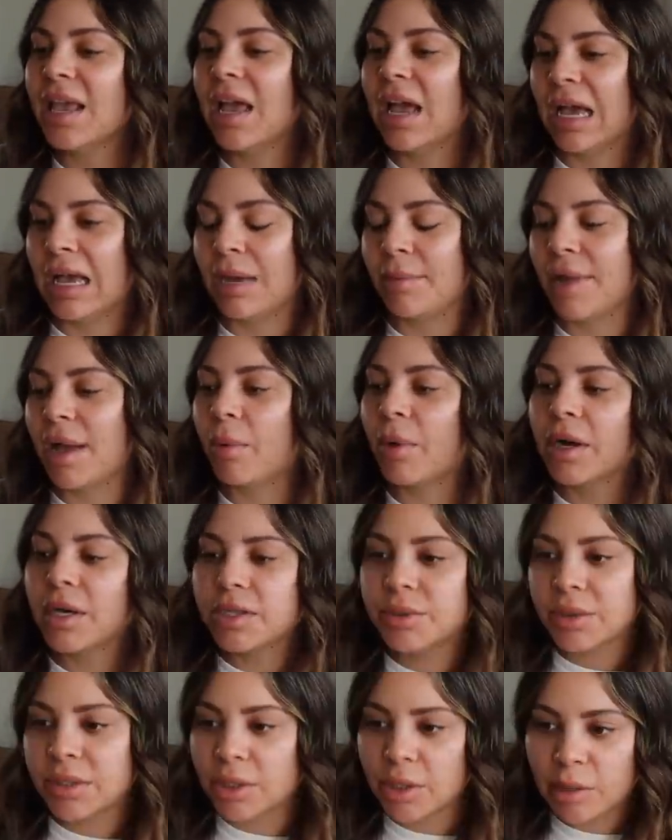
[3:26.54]
Um, I want to
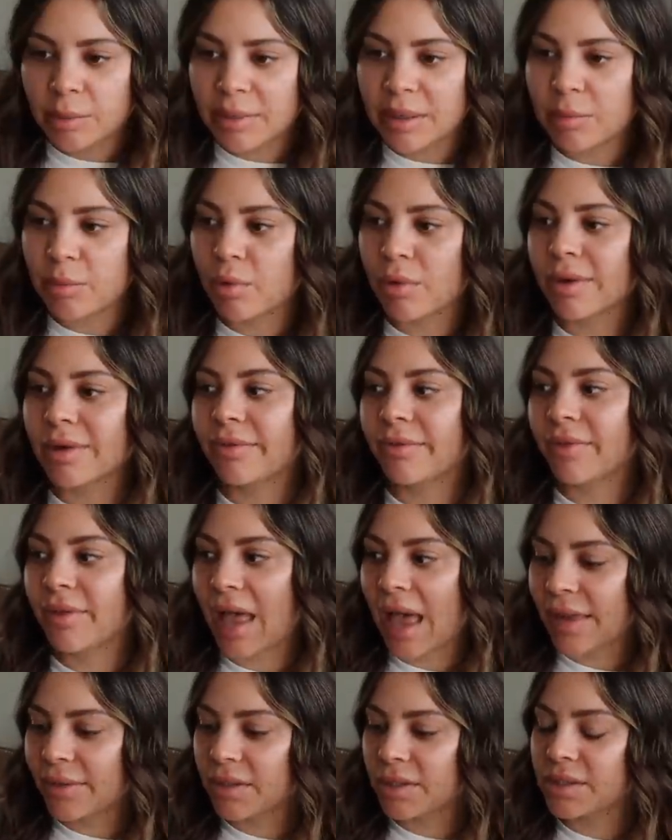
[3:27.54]
do a little bit more of
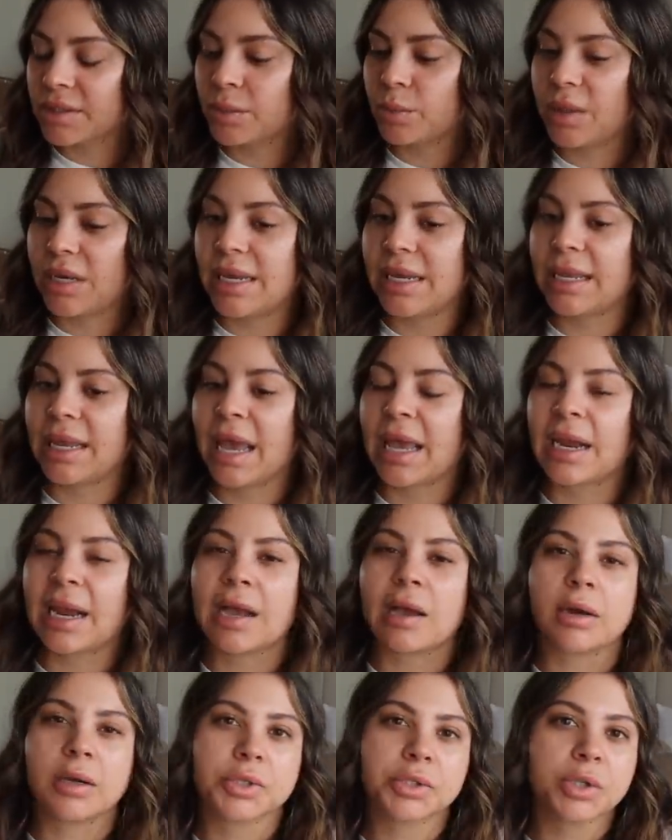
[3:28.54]
that this week, and
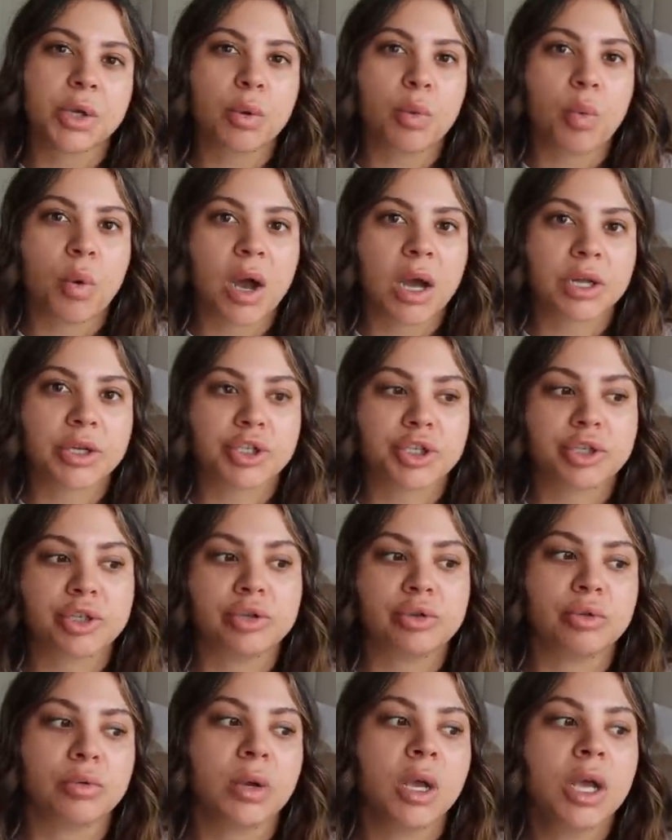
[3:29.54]
I also want
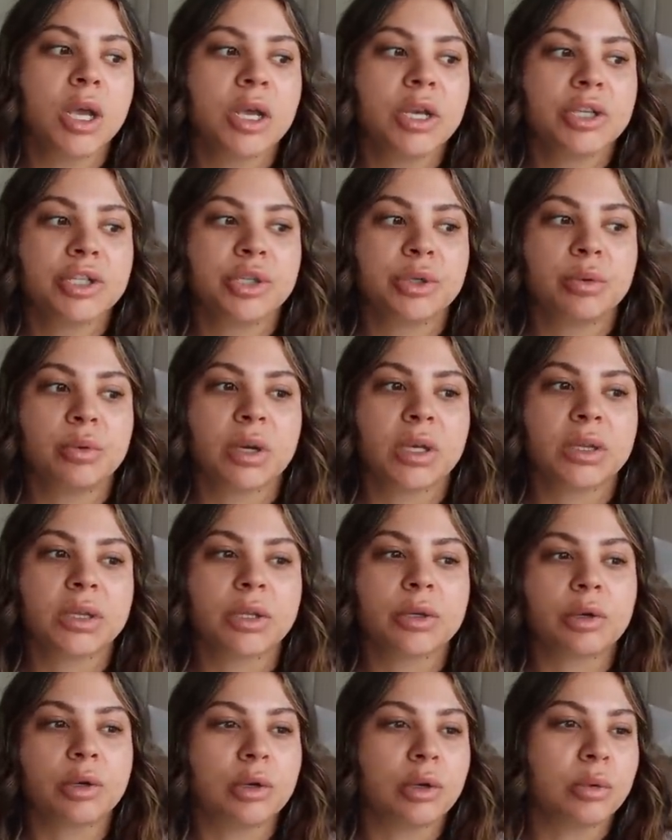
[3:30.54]
to do a
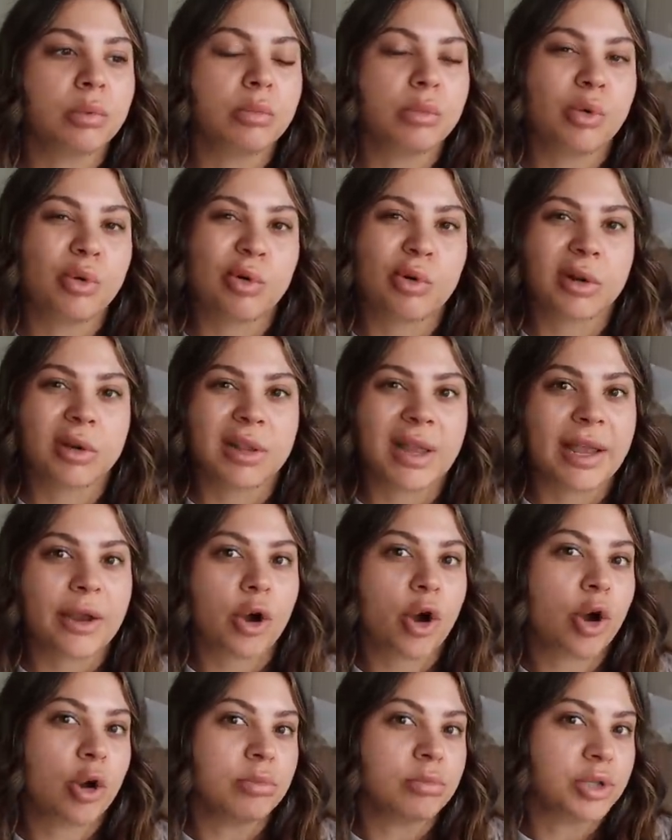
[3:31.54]
little more like
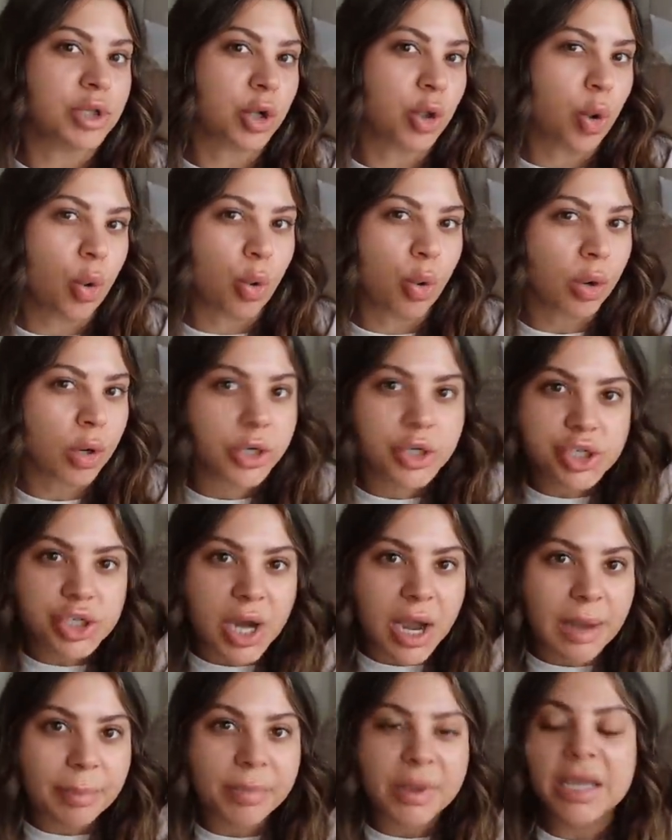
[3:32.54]
home decor
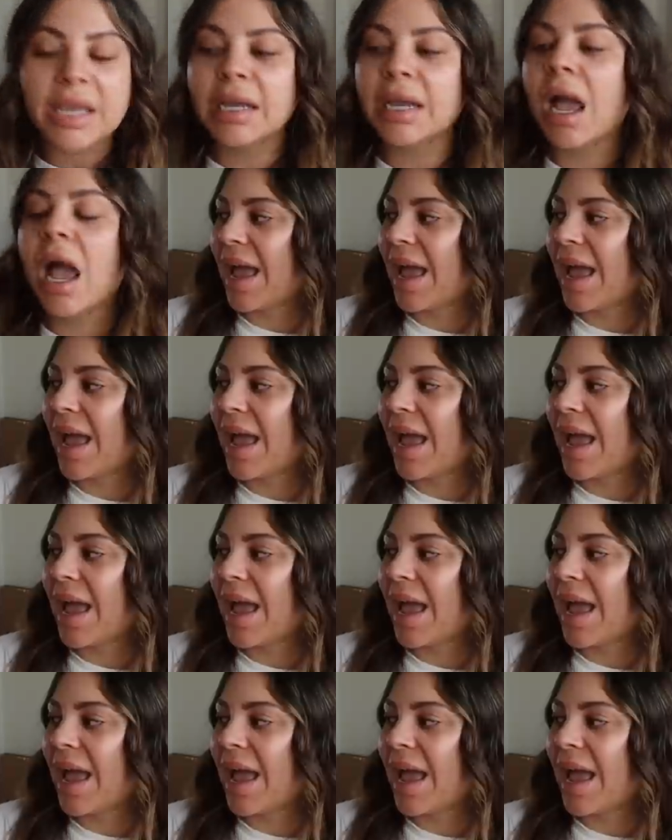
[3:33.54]
shopping.